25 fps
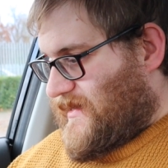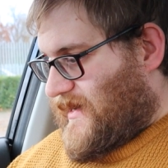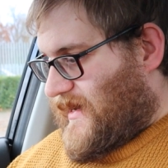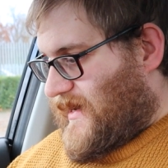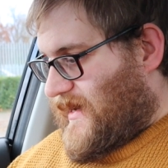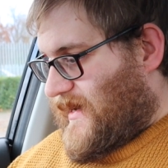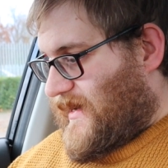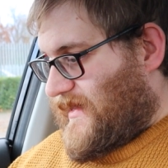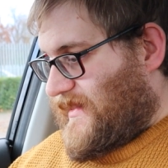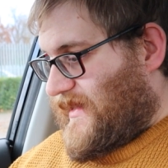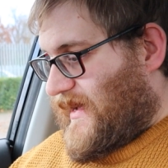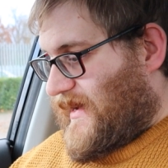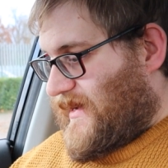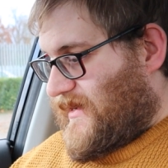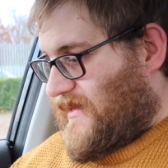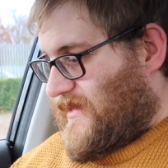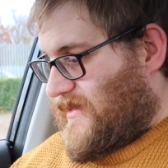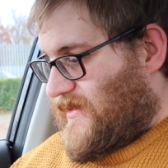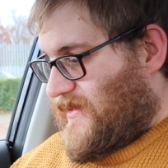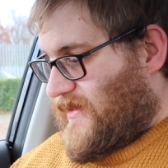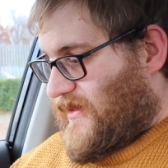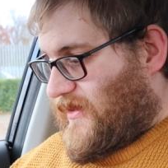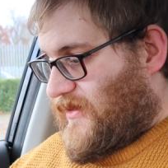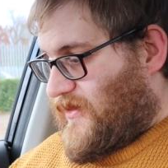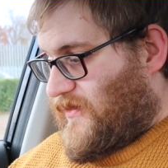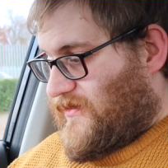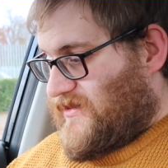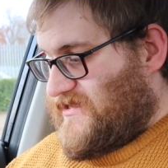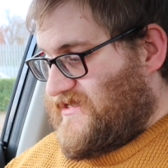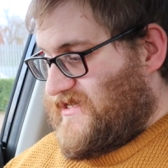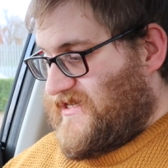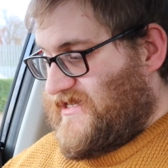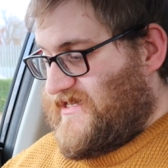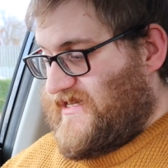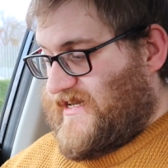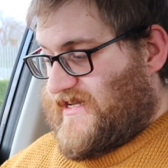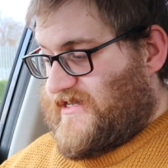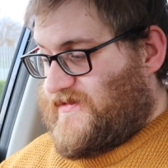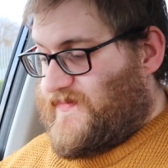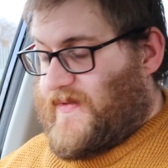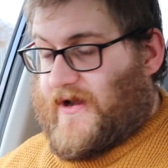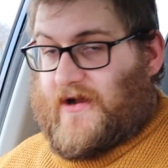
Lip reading: and that cost us